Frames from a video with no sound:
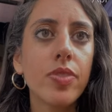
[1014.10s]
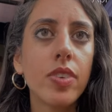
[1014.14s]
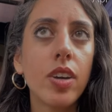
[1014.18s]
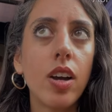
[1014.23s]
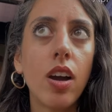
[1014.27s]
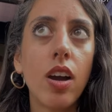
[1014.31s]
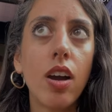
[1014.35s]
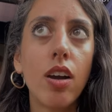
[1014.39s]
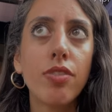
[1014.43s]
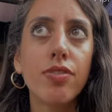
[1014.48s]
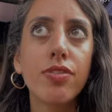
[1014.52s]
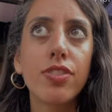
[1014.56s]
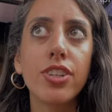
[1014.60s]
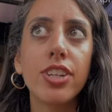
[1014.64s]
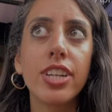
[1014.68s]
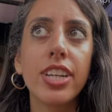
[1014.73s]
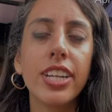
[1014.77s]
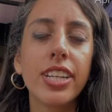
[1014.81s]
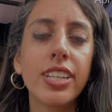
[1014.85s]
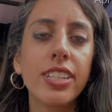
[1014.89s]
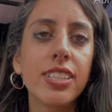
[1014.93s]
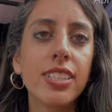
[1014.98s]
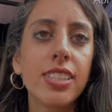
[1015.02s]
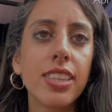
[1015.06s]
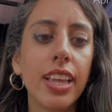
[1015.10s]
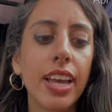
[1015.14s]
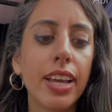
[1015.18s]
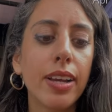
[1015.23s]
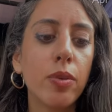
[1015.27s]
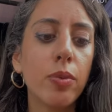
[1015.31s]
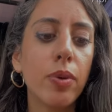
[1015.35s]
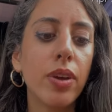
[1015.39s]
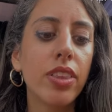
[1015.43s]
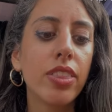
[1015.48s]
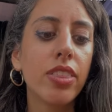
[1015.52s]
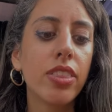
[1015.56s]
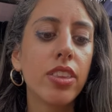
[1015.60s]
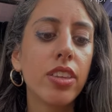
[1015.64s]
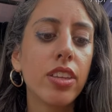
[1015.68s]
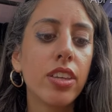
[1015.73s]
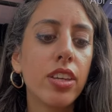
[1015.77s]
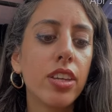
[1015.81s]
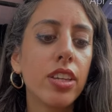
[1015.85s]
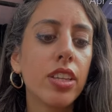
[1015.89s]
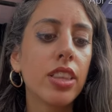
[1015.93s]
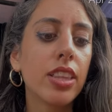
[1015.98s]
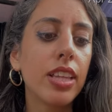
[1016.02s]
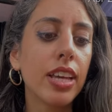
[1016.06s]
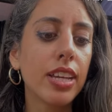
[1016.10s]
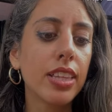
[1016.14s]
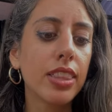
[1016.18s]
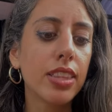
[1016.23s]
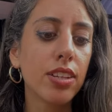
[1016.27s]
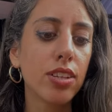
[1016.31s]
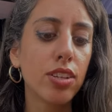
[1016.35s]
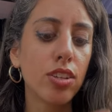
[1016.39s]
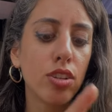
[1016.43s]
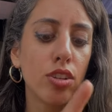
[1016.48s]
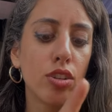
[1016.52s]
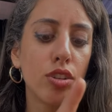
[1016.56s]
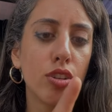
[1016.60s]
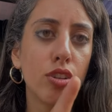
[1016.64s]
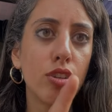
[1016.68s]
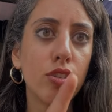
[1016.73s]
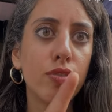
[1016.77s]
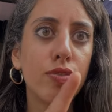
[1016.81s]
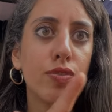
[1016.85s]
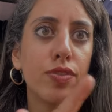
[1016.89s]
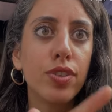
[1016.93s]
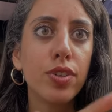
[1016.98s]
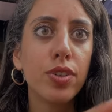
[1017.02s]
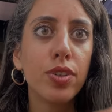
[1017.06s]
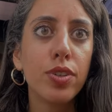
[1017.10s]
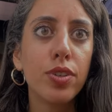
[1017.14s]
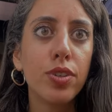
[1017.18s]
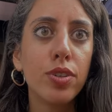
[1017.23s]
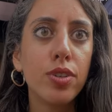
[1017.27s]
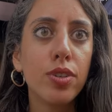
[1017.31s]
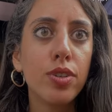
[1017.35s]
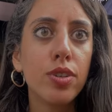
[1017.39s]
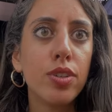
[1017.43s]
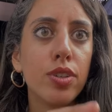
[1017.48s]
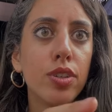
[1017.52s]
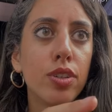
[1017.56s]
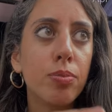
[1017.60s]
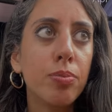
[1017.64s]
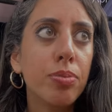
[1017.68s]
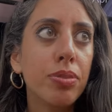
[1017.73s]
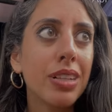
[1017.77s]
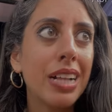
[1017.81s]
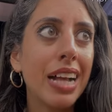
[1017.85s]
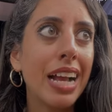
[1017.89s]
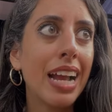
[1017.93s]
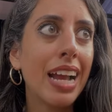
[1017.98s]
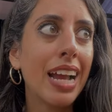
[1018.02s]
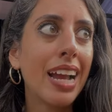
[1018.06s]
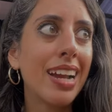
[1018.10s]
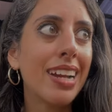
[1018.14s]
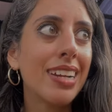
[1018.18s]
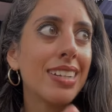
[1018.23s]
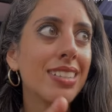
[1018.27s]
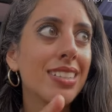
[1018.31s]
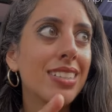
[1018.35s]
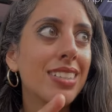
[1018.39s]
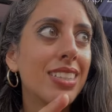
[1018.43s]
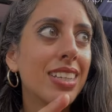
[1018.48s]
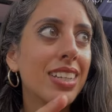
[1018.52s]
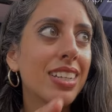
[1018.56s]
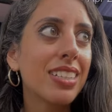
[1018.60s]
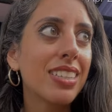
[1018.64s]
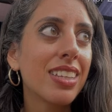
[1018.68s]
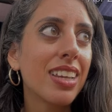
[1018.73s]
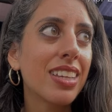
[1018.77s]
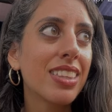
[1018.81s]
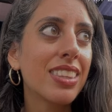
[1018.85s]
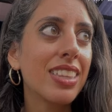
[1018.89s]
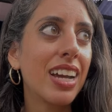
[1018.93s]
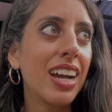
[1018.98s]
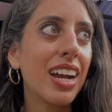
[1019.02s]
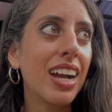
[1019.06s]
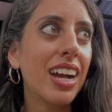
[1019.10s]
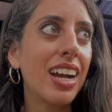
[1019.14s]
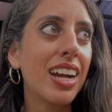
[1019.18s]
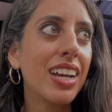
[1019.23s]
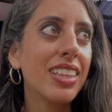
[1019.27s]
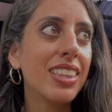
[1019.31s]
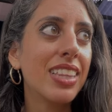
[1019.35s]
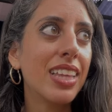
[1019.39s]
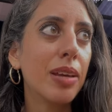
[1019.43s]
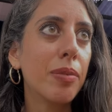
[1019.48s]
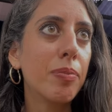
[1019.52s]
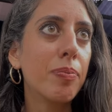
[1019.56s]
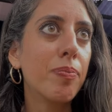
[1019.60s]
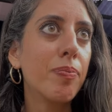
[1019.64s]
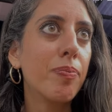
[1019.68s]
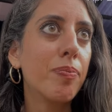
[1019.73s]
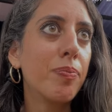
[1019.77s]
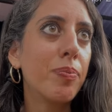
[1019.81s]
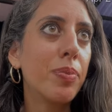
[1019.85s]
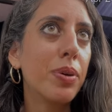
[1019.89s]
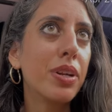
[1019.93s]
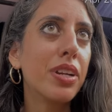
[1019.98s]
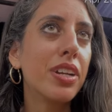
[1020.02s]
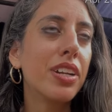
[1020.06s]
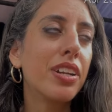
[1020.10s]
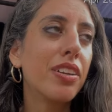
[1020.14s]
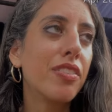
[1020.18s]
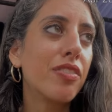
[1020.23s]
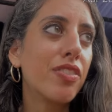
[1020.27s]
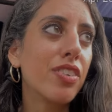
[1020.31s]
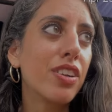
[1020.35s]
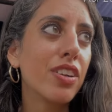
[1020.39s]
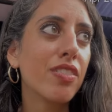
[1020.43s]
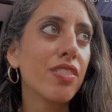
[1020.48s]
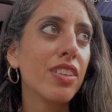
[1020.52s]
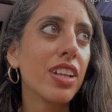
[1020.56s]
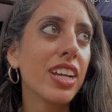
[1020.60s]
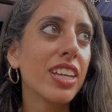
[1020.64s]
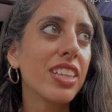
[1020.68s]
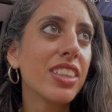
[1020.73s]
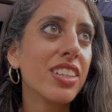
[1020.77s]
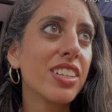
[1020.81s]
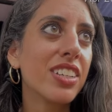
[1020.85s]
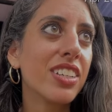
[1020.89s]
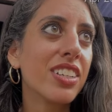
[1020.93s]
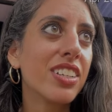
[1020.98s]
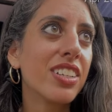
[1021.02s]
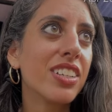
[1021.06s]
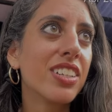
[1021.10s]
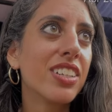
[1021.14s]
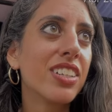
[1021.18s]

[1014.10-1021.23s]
offerings, like with like little food, plants, things like that. They put it in front of like the,